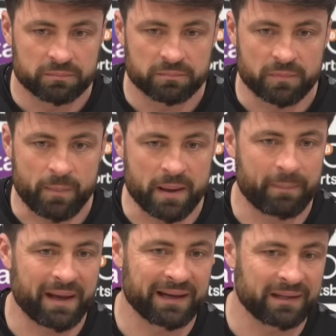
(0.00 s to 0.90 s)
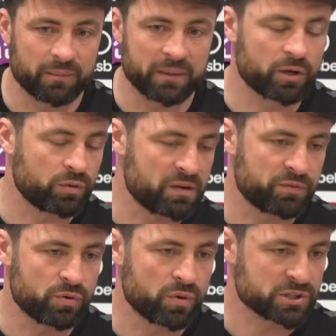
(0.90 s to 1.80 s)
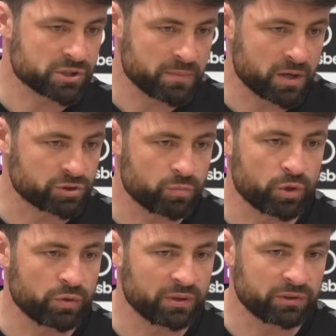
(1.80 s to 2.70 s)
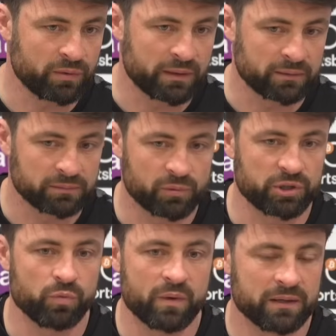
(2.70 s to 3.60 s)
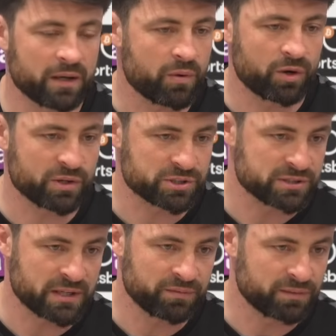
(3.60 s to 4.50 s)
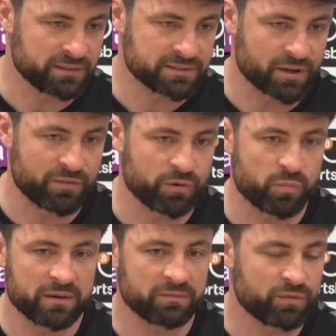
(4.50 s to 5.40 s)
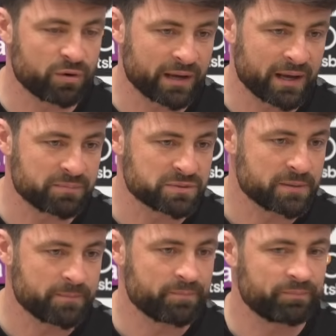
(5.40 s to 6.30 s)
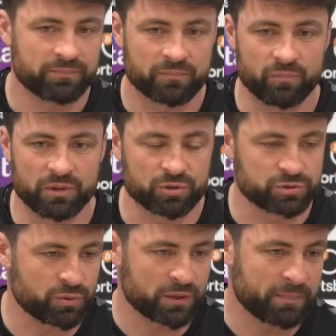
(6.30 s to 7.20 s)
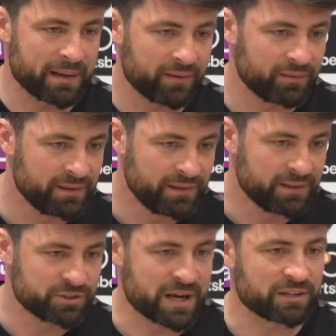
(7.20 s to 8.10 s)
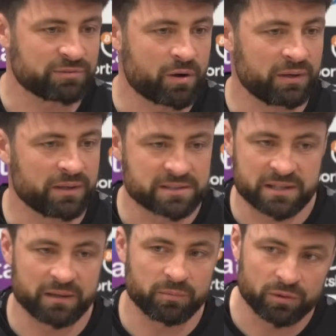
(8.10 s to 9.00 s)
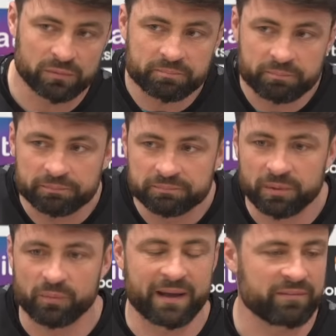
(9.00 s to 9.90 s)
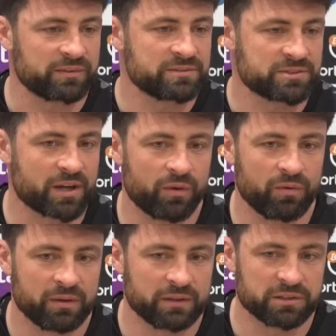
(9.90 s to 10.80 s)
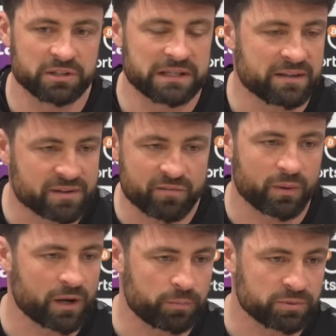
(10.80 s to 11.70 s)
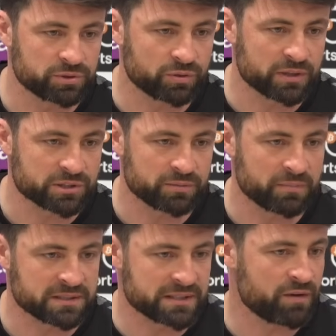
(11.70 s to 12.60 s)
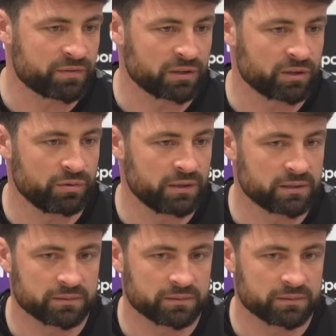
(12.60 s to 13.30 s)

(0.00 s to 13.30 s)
a bit of pain and a few question marks on what you are doing. When you win, no one questions anything. So if we win 4 games, we're not talking about Jack's role in the team. But we haven't. So it leaves everyone open to question, myself included.